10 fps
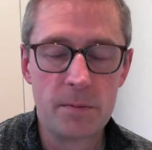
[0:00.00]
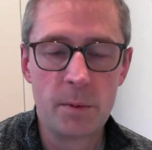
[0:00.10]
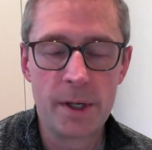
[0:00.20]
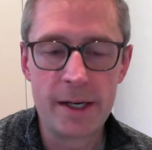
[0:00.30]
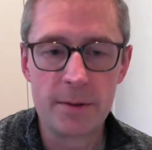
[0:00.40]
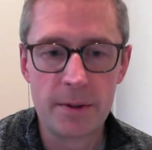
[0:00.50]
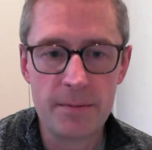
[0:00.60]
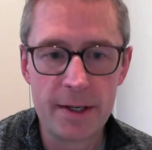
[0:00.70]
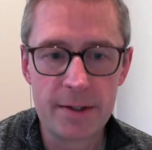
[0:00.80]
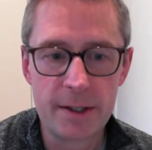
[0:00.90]
we need to
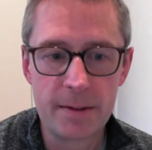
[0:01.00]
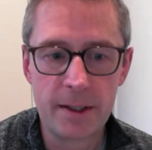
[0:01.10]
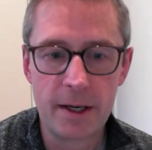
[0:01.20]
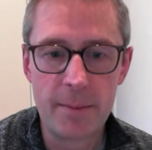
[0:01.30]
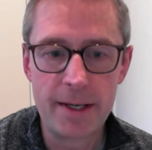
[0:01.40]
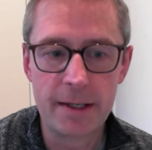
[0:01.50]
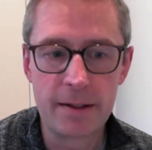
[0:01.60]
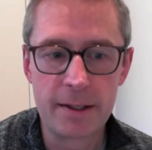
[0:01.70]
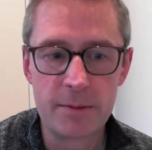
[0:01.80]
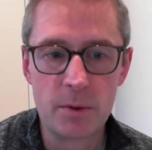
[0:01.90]
invest in kind of making
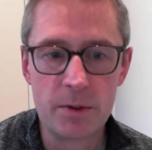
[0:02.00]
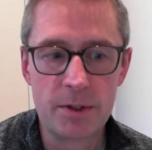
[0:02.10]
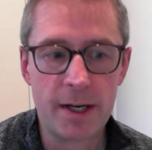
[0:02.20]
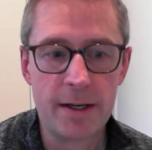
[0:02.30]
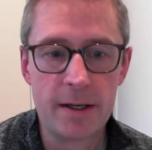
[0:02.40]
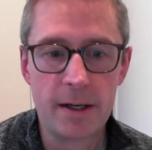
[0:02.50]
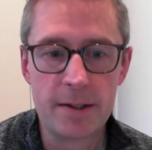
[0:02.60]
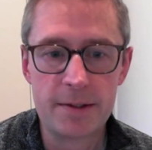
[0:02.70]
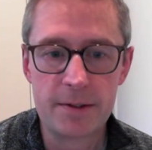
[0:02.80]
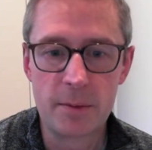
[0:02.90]
things more
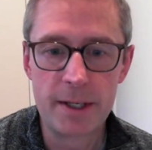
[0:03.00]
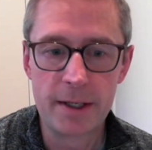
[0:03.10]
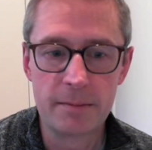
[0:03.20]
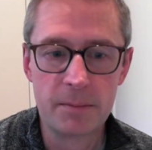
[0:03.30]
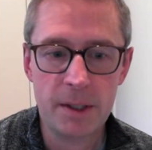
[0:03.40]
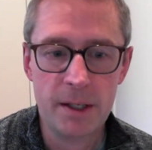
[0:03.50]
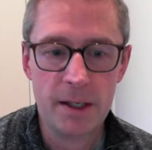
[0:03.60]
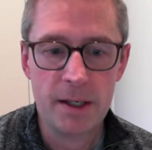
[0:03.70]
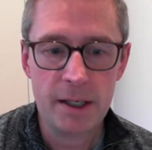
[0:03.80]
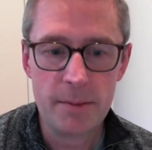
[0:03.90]
standardized so we can
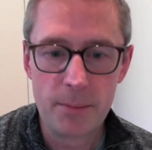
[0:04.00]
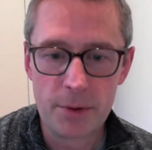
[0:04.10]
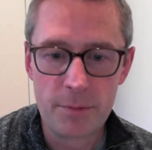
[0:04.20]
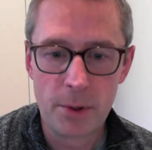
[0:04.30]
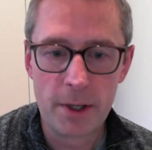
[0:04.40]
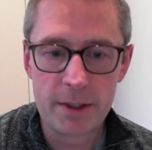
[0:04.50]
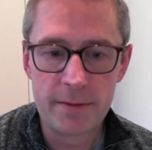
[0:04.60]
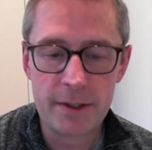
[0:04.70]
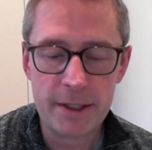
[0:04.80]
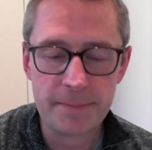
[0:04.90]
improve
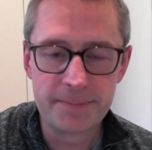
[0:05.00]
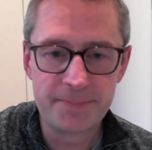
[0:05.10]
productivity.